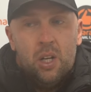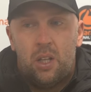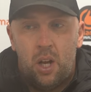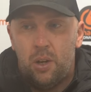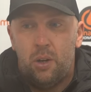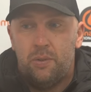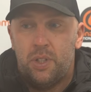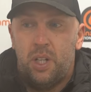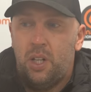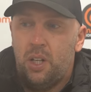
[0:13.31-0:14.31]
No,
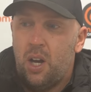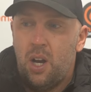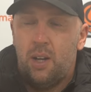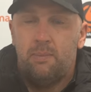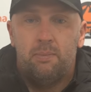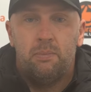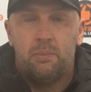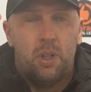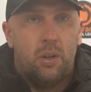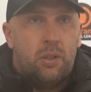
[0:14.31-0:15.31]
obviously, you
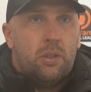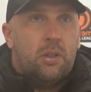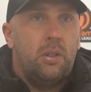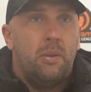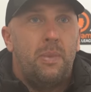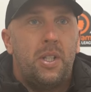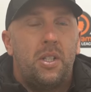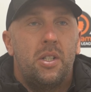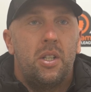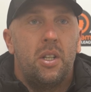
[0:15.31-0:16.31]
know, it
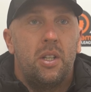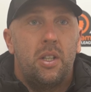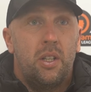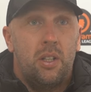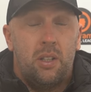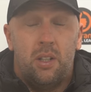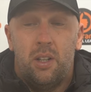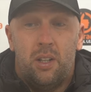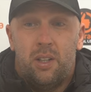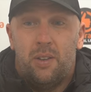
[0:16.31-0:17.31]
matches
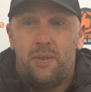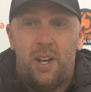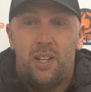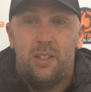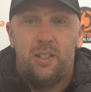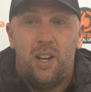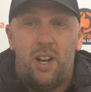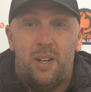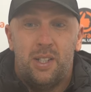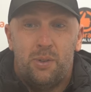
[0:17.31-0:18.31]
the fans,
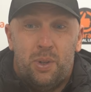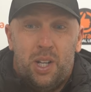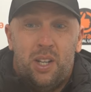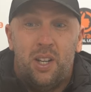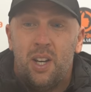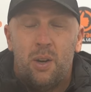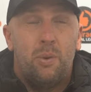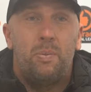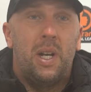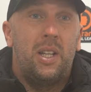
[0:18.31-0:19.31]
and we
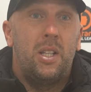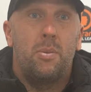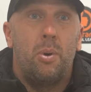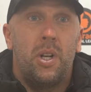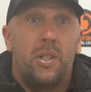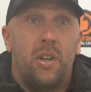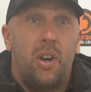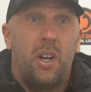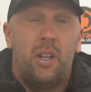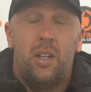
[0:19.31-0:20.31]
were bitterly disappointed
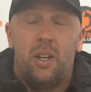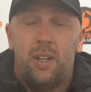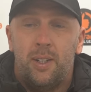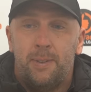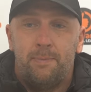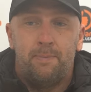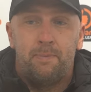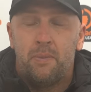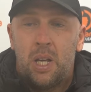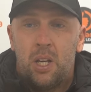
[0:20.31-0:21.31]
tonight.
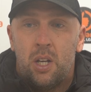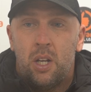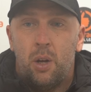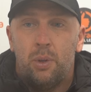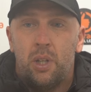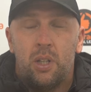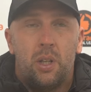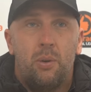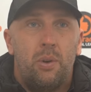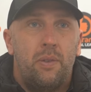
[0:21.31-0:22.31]
You know, we didn't
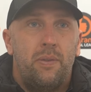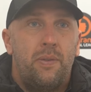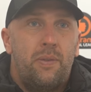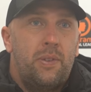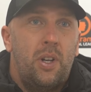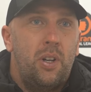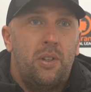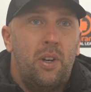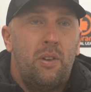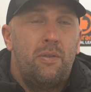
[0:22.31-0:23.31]
deal with
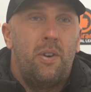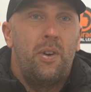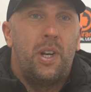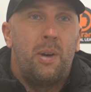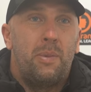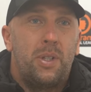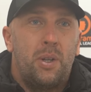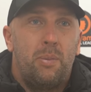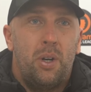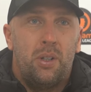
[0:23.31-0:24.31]
the long throw that came into
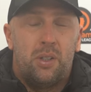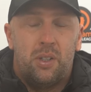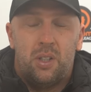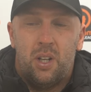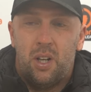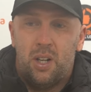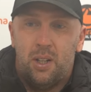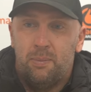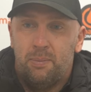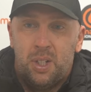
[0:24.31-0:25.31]
the box.
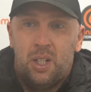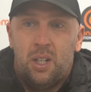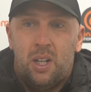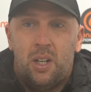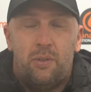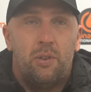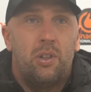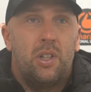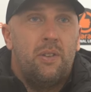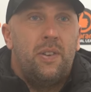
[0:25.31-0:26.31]
And if
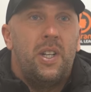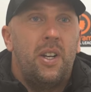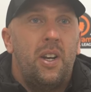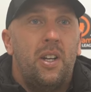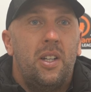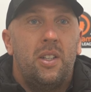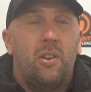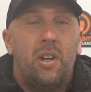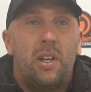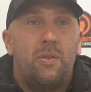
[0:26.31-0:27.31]
you're a defender in
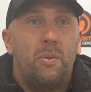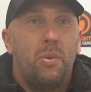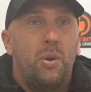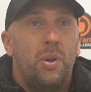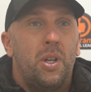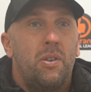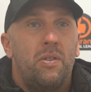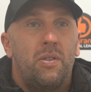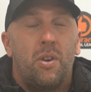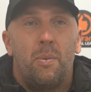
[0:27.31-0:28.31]
non-league football,
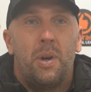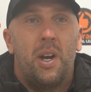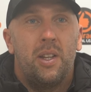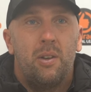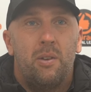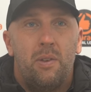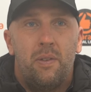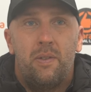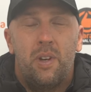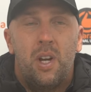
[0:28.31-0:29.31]
you've got to be able to deal